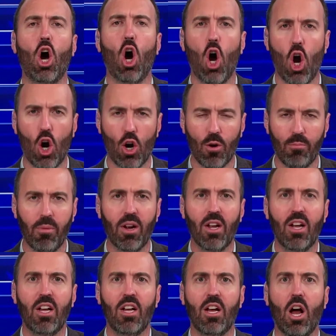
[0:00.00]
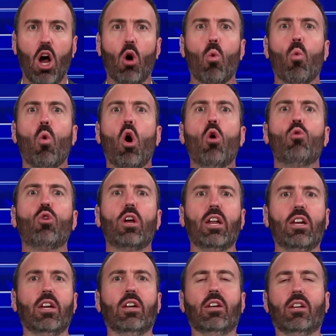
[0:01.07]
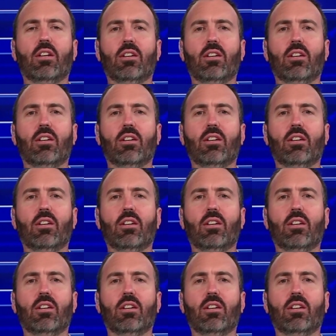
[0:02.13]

arm awoken